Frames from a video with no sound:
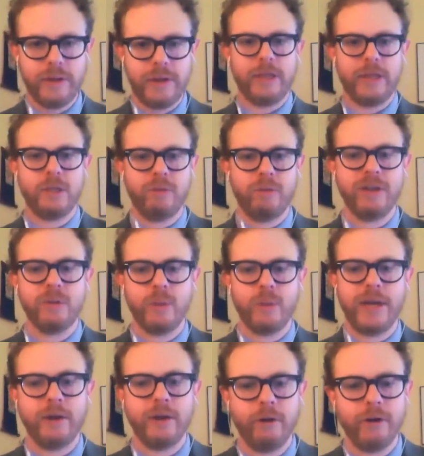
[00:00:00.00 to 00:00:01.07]
express what
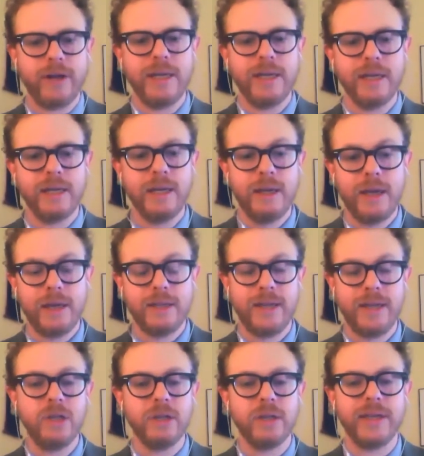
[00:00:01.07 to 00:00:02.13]
I had already,
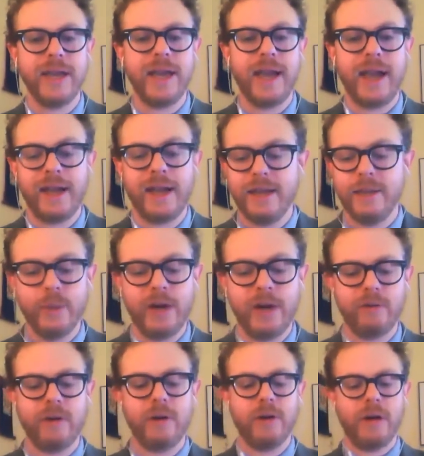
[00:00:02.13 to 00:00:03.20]
essentially,
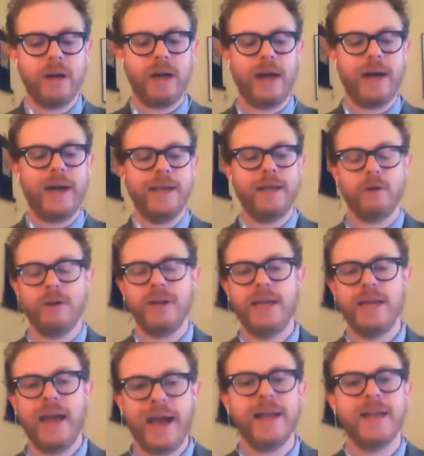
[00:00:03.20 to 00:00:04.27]
whatever I had already
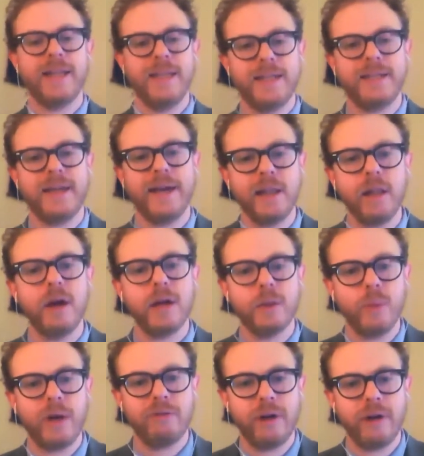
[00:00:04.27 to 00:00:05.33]
had in that dialogue,
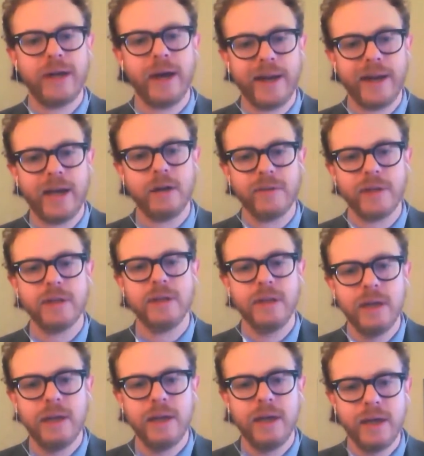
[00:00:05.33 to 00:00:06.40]
whatever I got out of it.
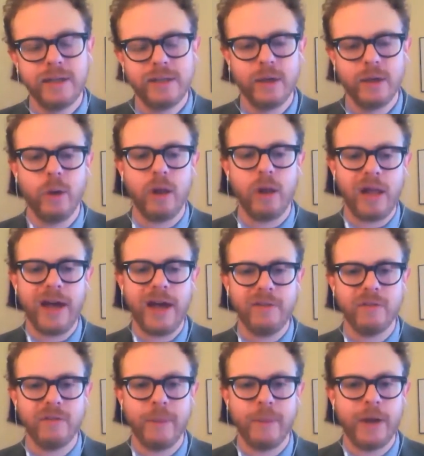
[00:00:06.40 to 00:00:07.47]
So a lot
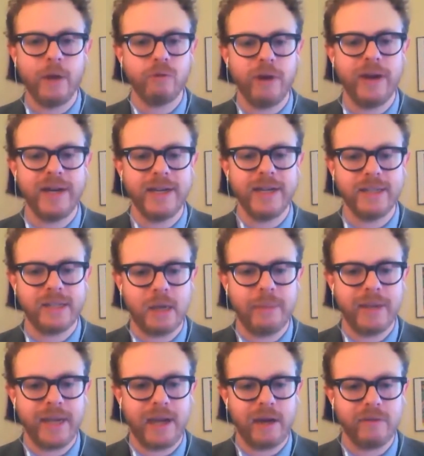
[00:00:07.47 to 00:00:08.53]
of my own writing is
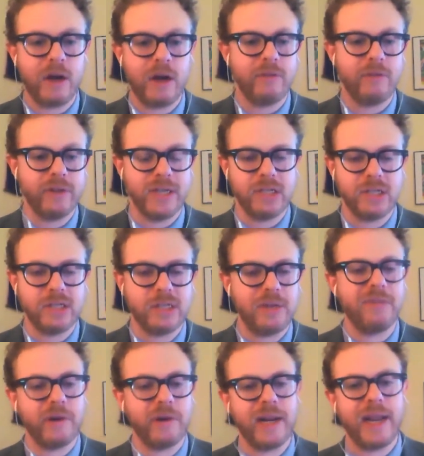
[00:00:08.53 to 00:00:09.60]
coming out of conversations I've
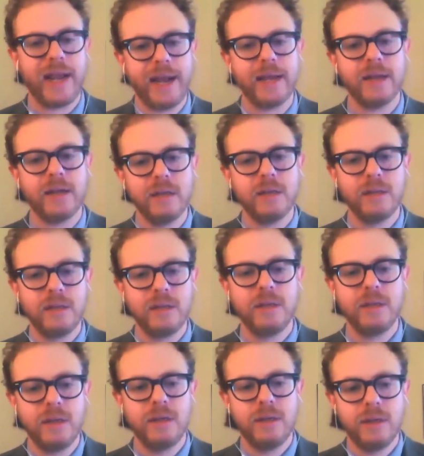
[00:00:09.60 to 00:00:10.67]
already had.
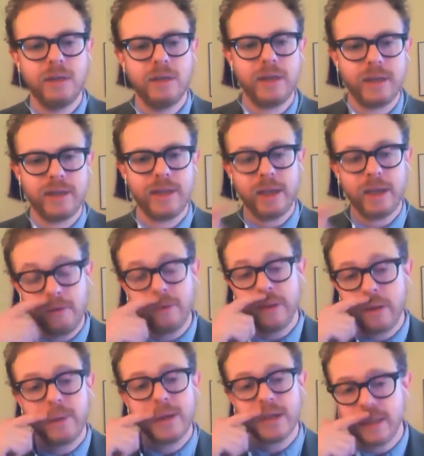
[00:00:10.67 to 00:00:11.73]
Thank you for
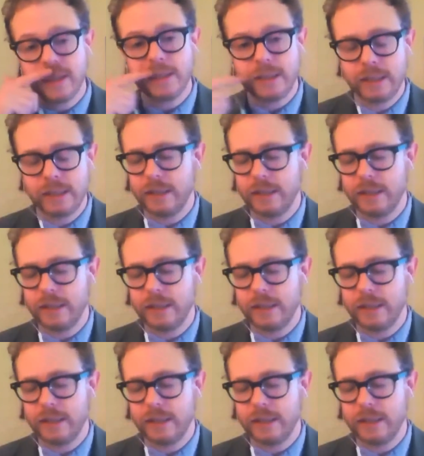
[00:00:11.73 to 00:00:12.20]
that question. That's